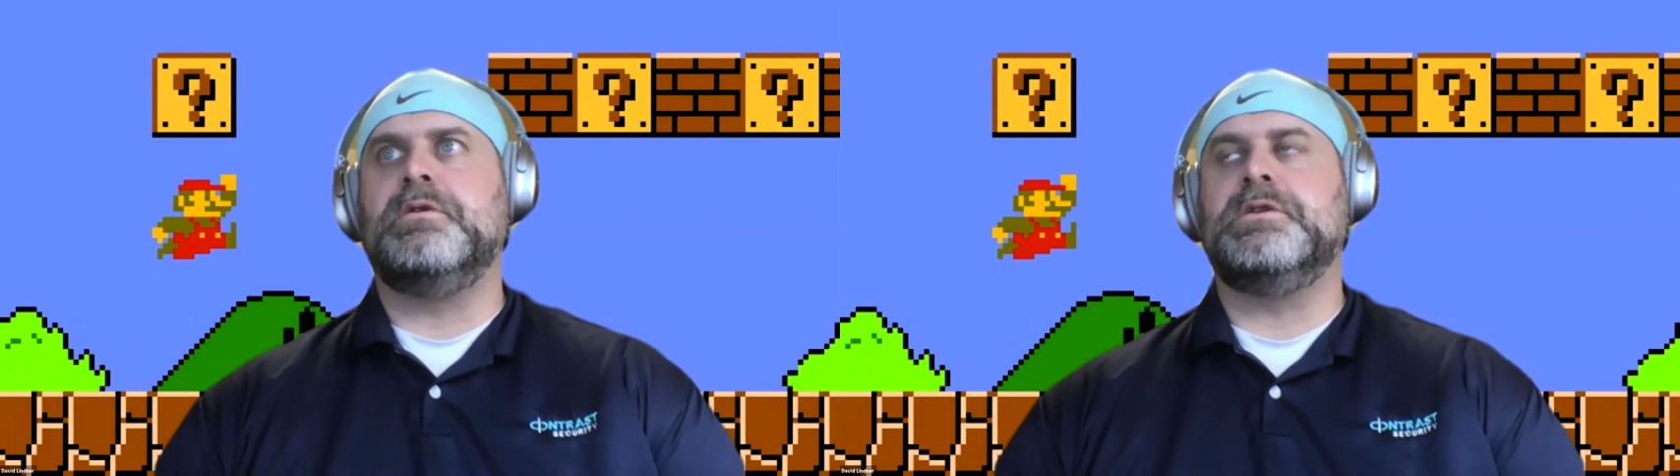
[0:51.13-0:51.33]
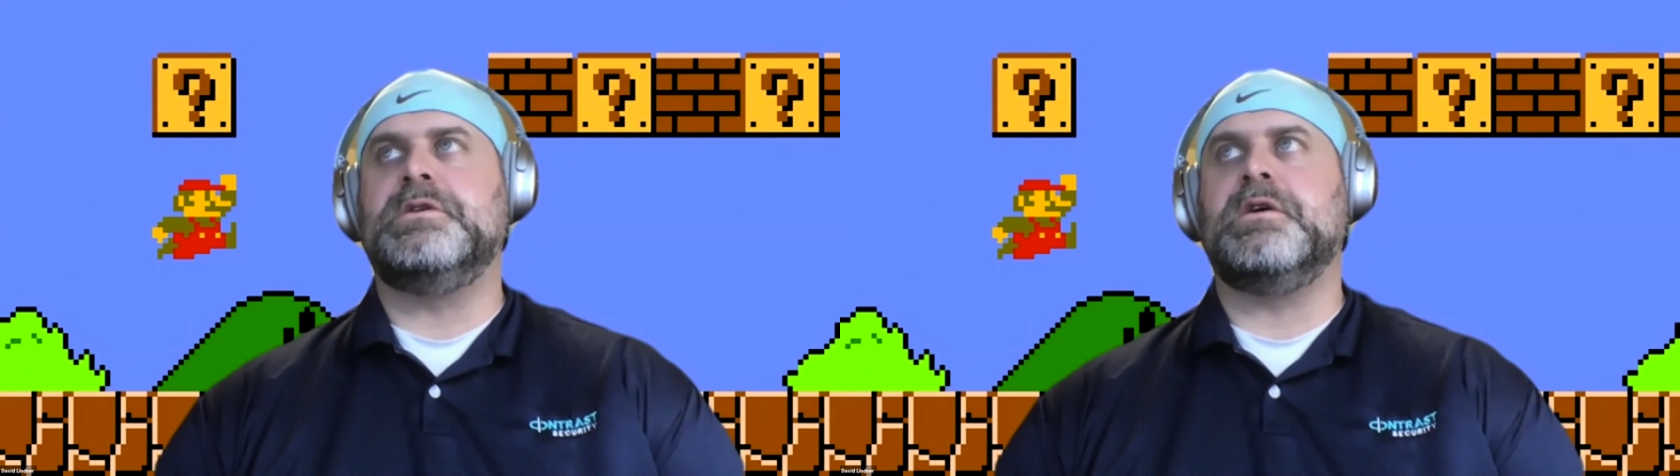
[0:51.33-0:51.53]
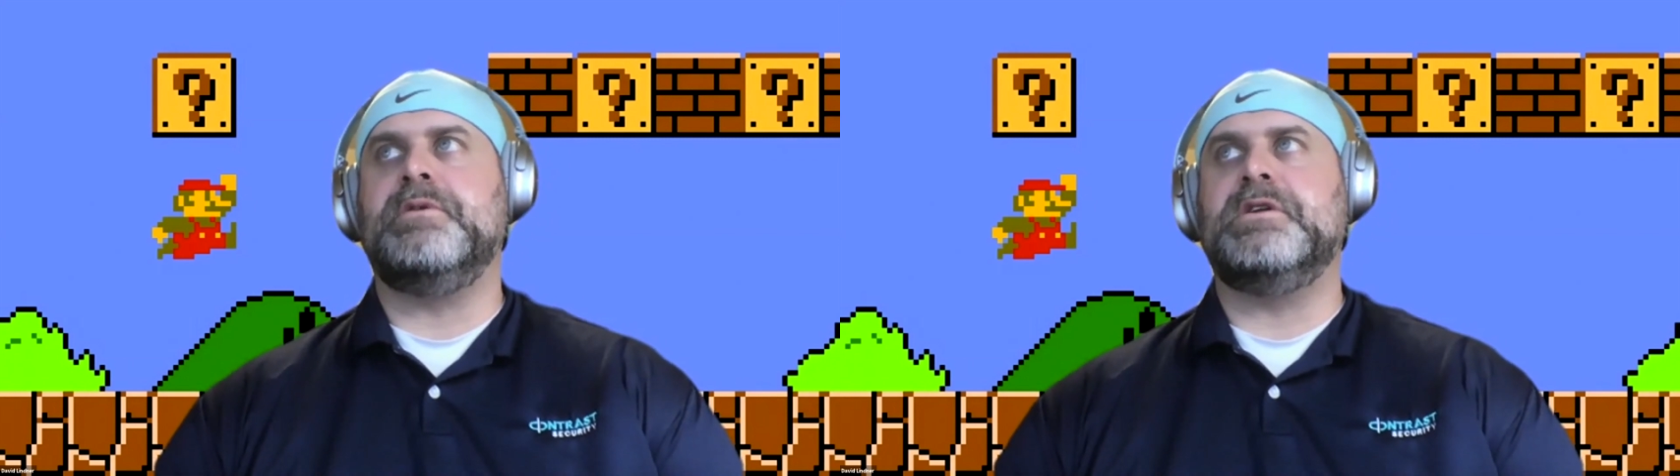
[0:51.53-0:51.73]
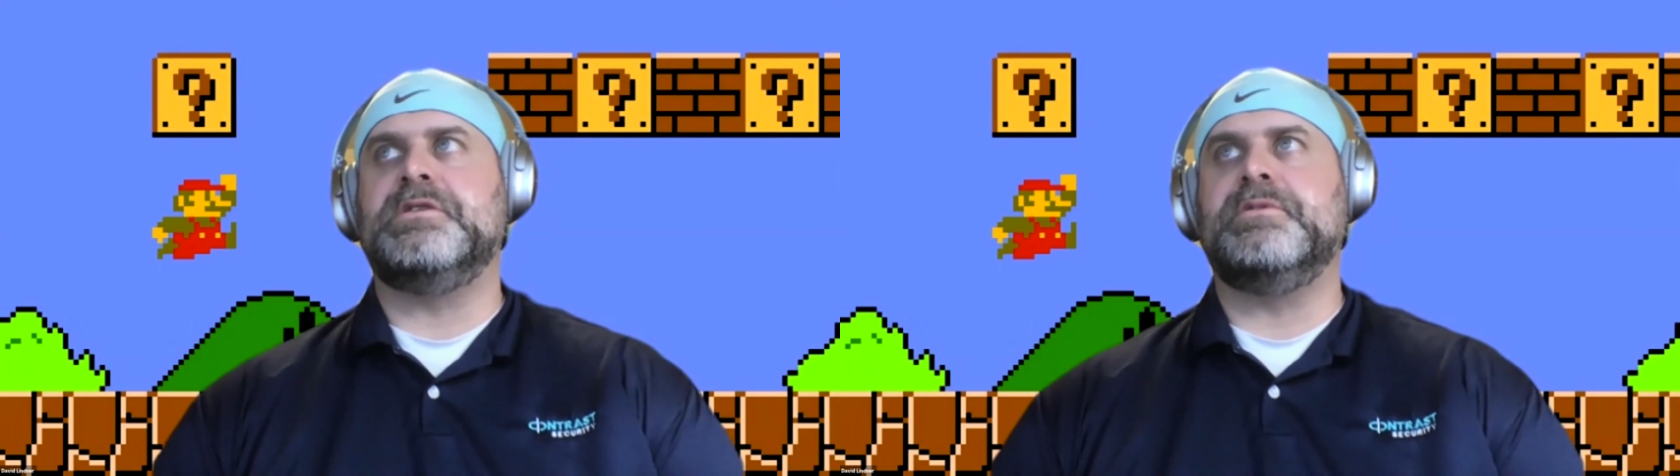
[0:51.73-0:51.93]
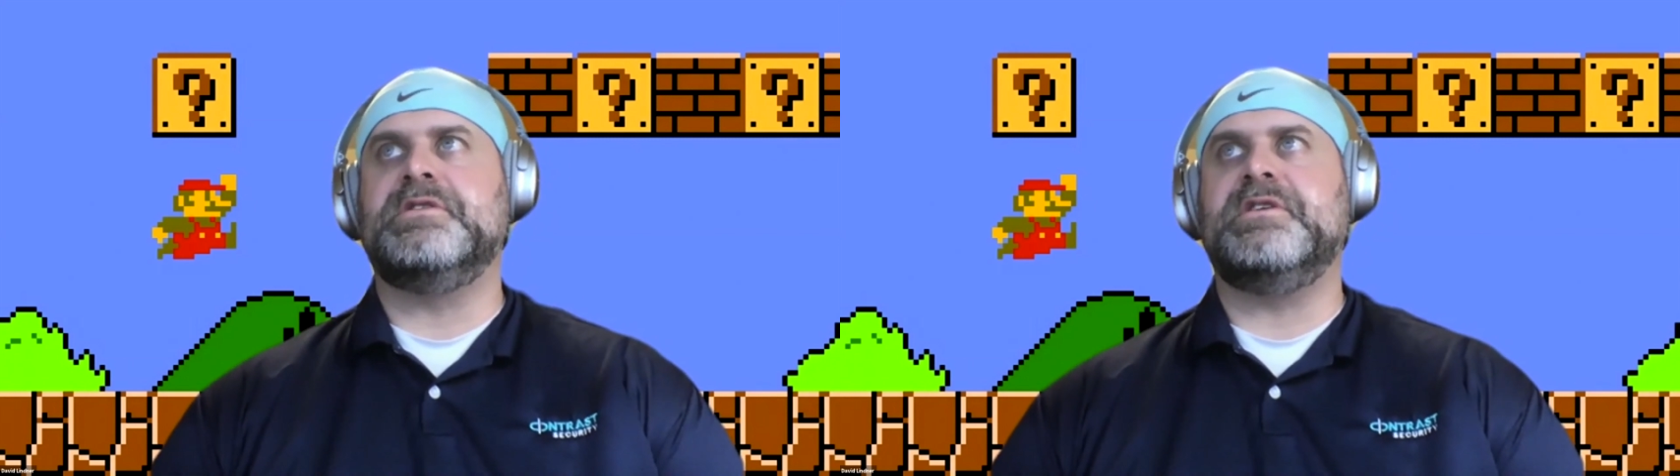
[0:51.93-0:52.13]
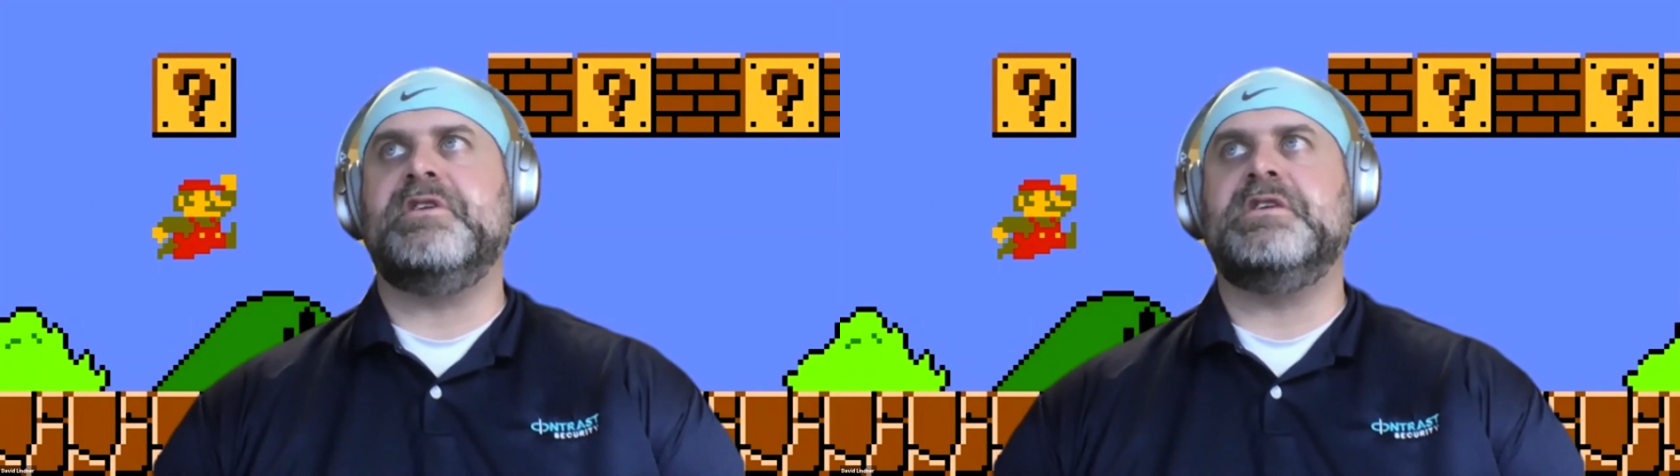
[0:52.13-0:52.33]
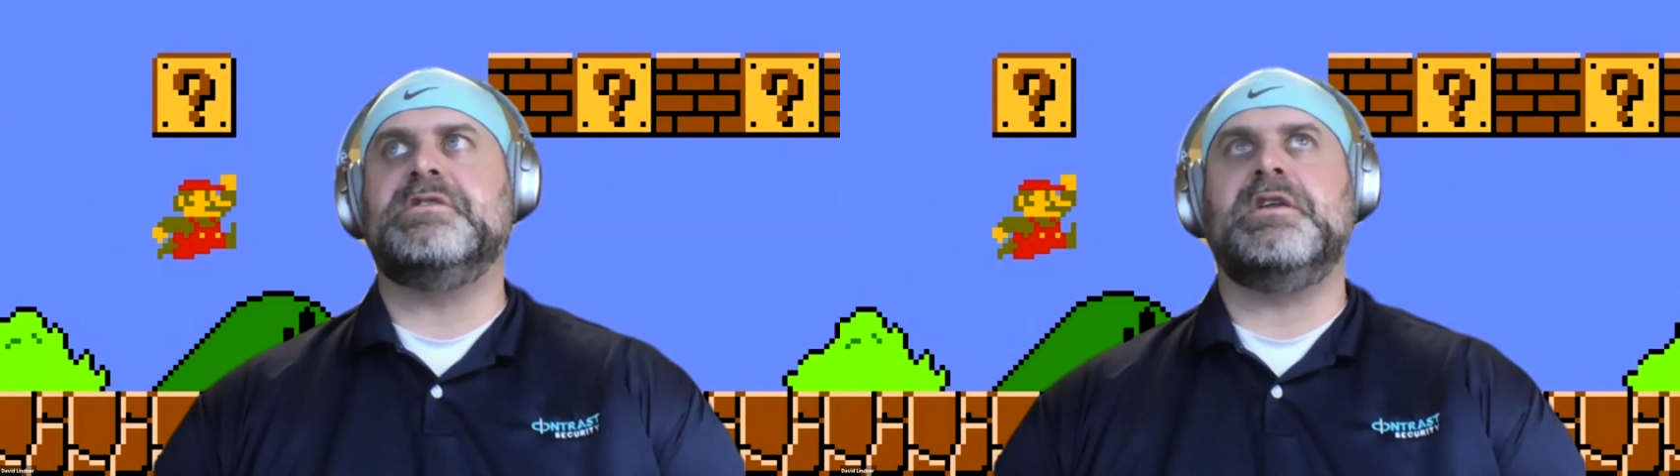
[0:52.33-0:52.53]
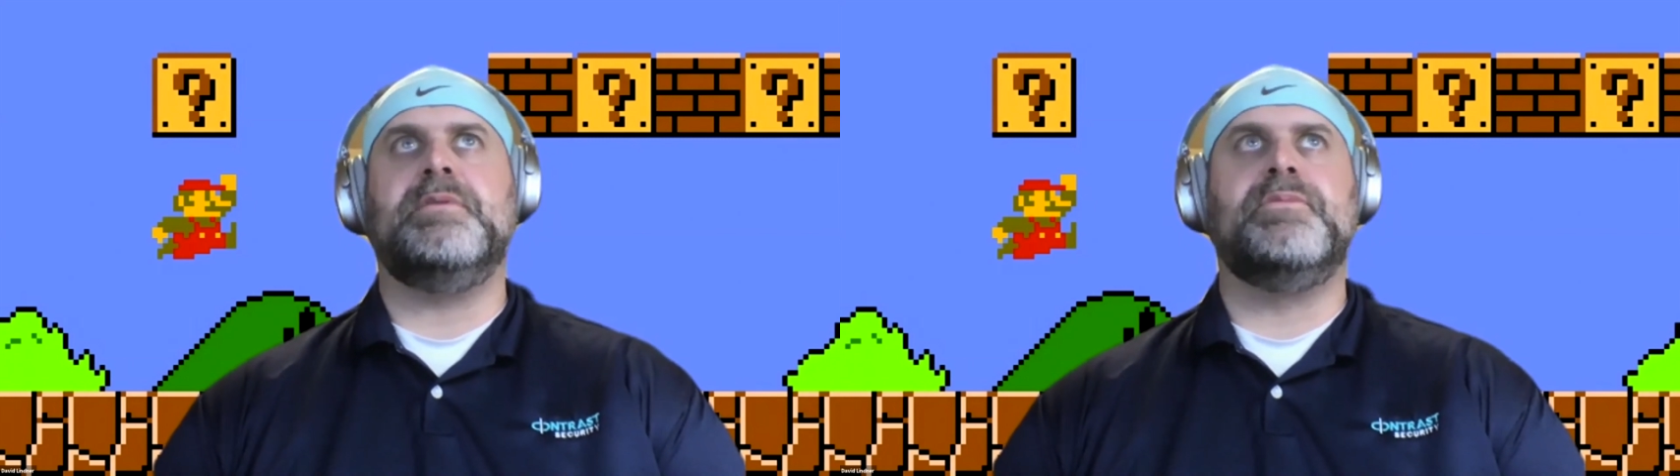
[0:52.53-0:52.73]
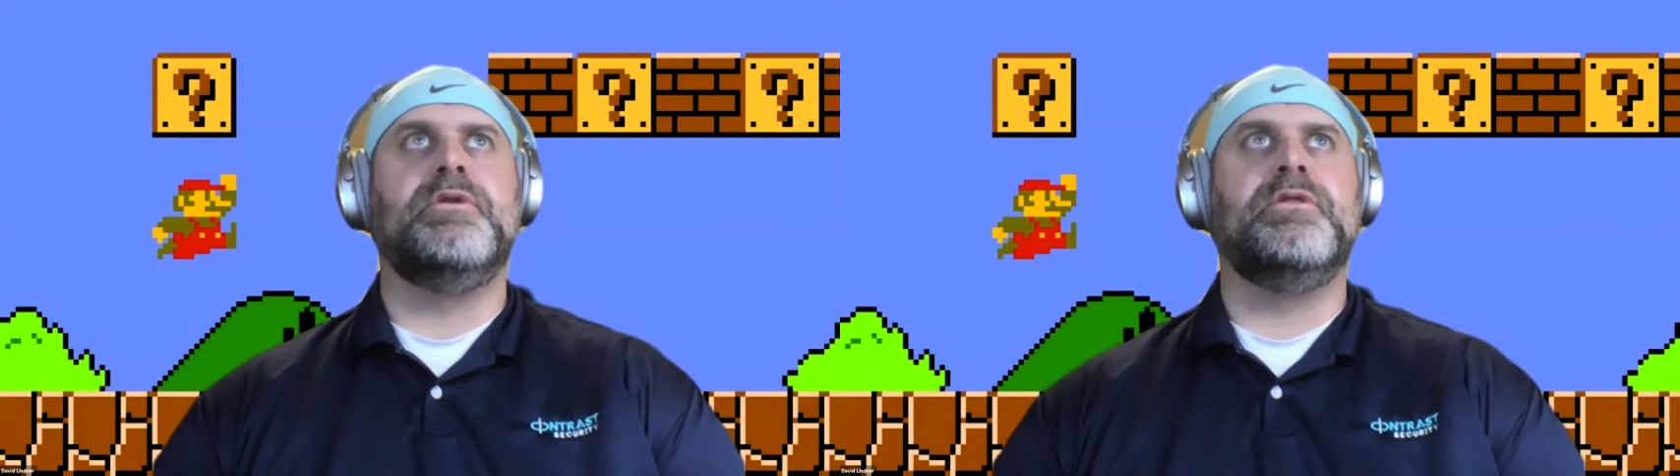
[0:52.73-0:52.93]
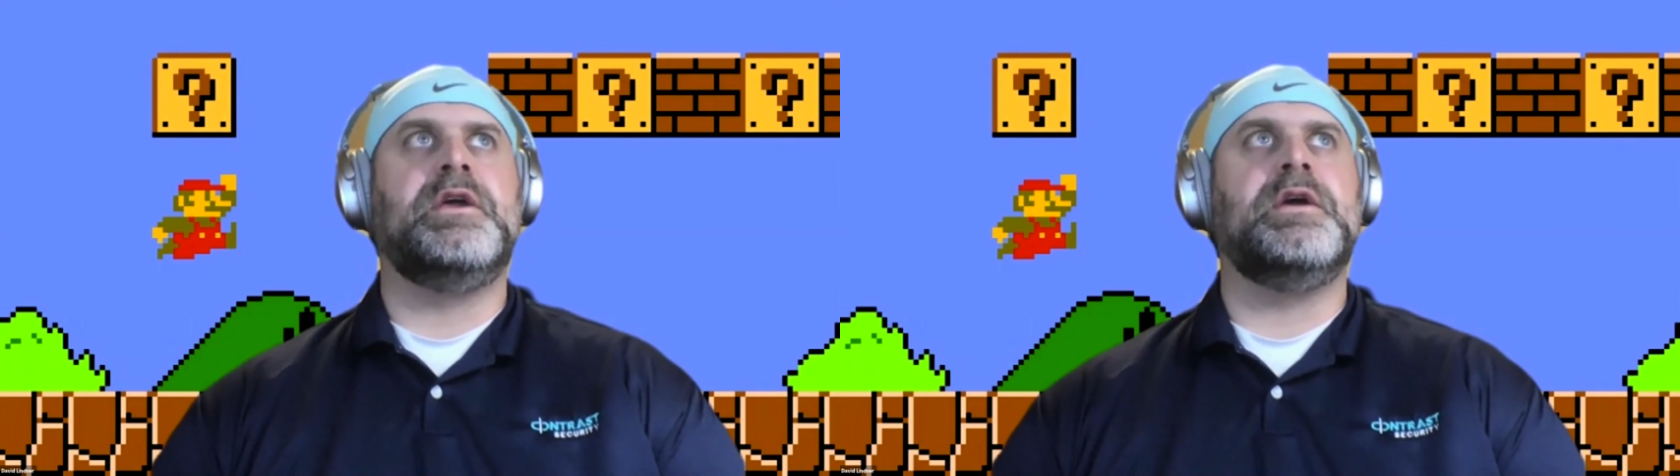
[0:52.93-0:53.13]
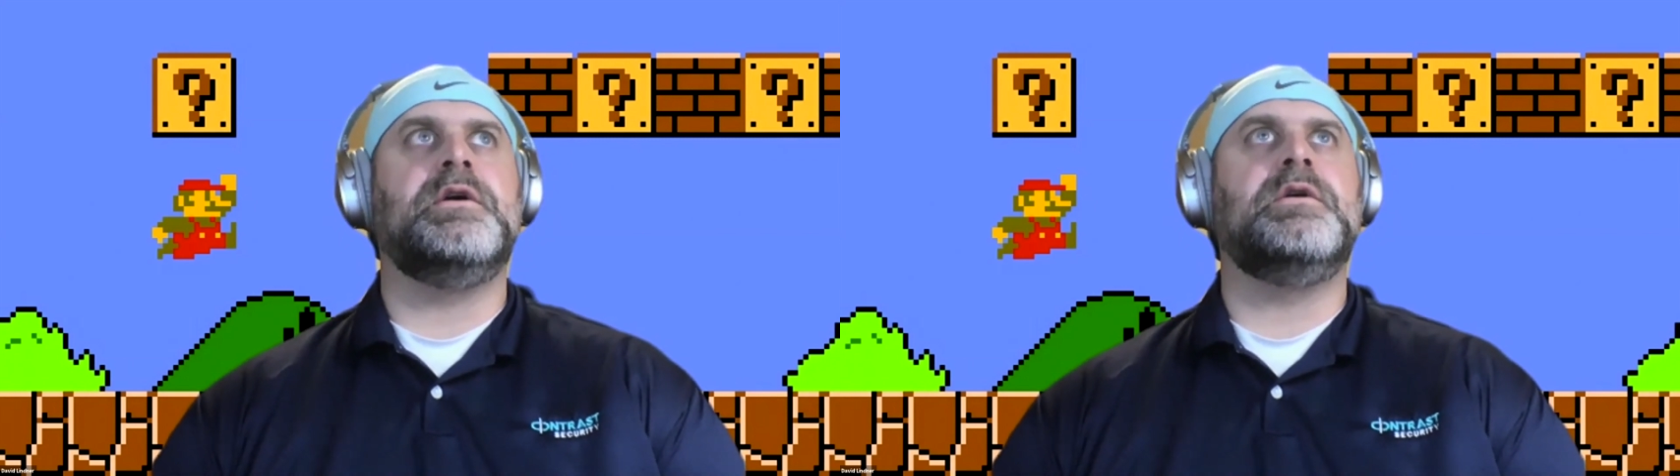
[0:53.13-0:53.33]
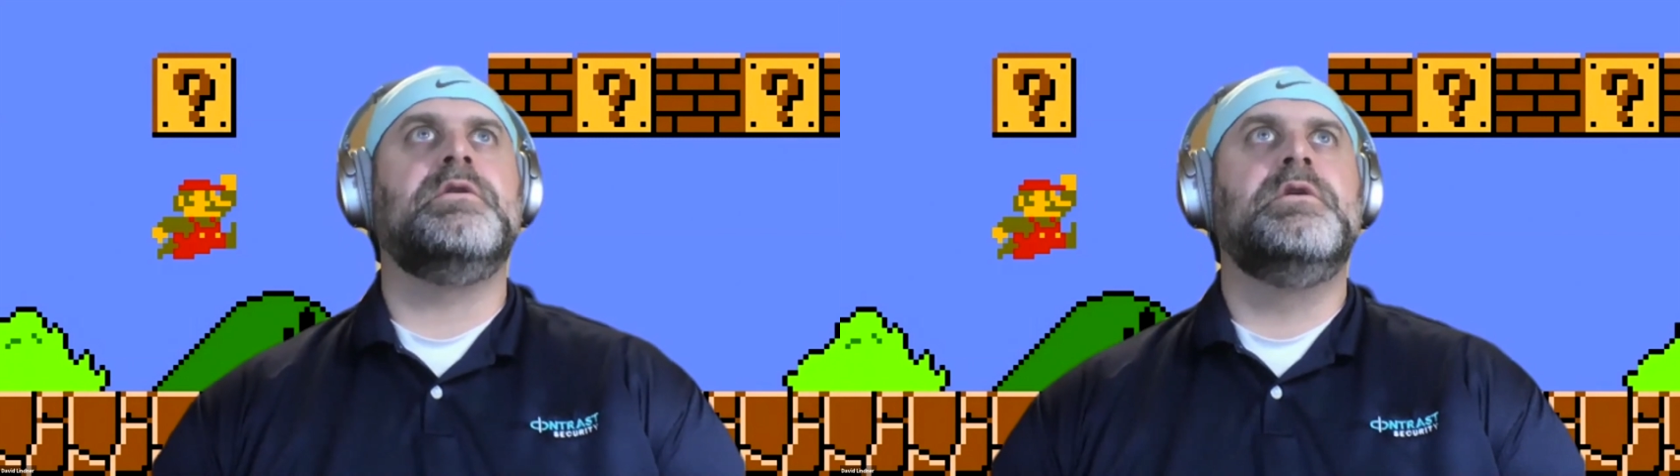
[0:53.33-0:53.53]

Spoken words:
to talk about some of the stuff he's seen. He pulled the